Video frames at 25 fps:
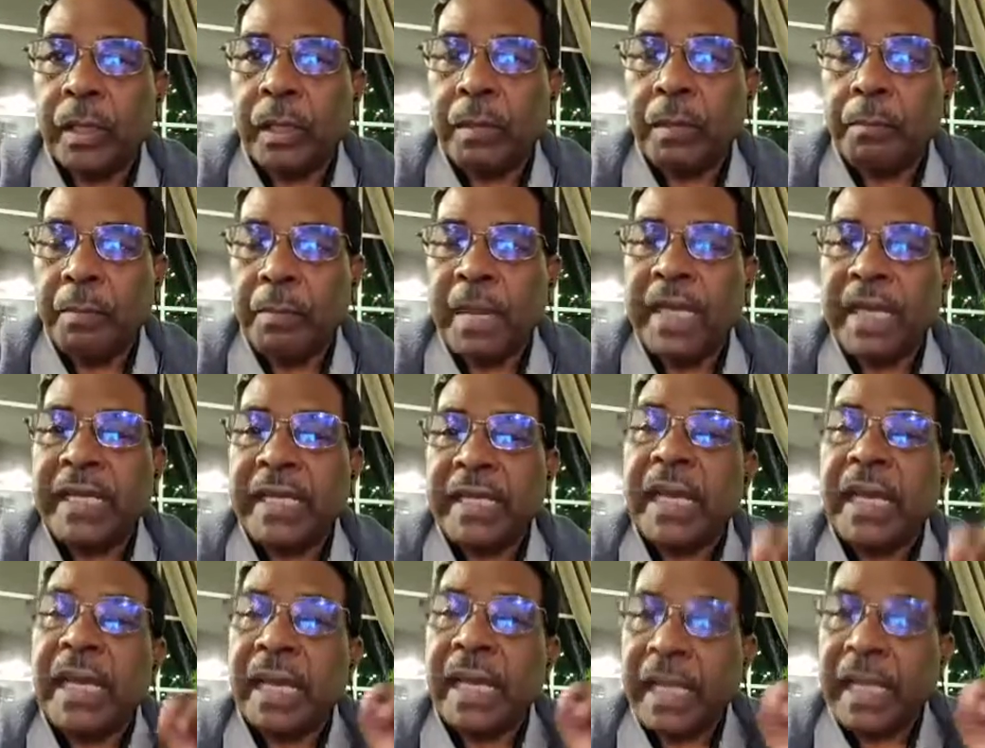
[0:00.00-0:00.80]

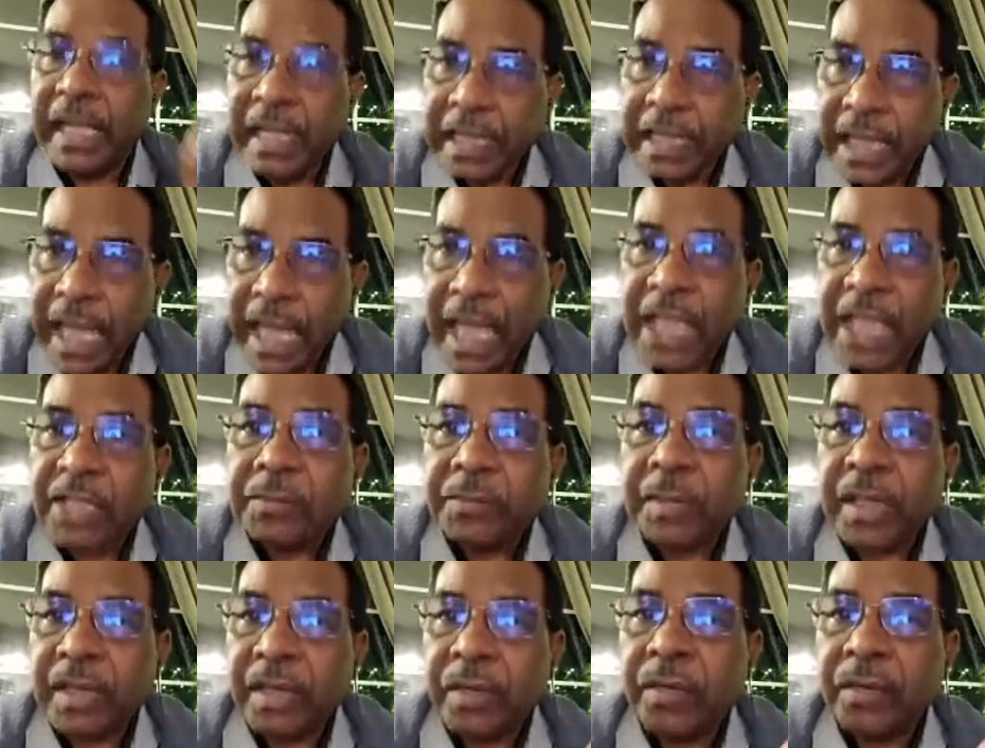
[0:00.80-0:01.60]
mental health
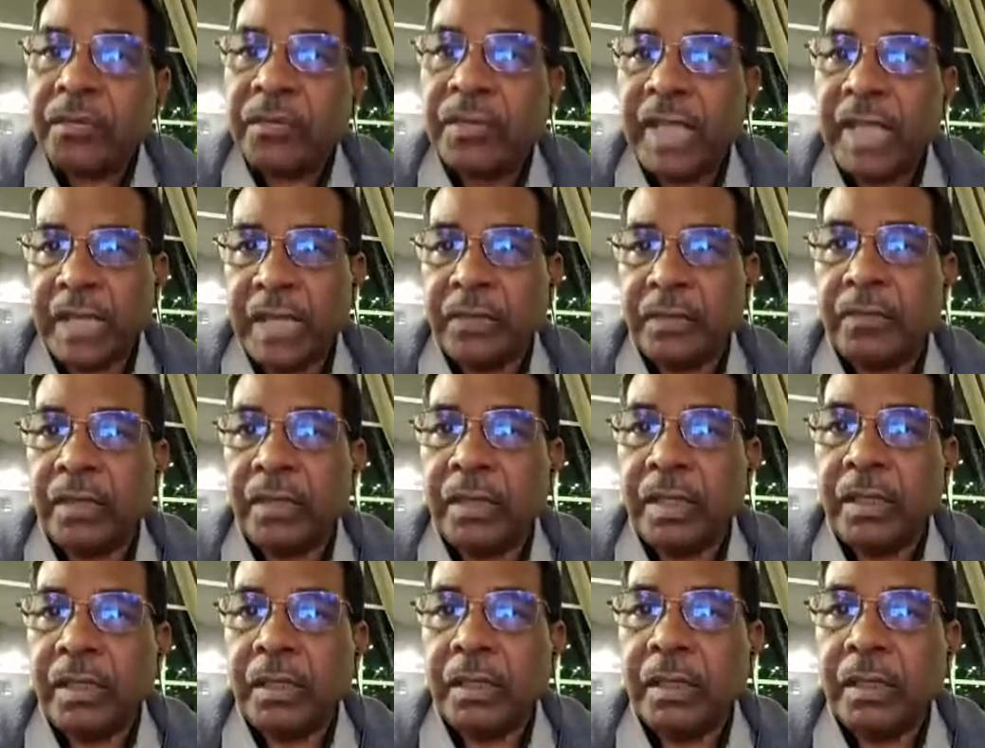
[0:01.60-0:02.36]
aspect of that one,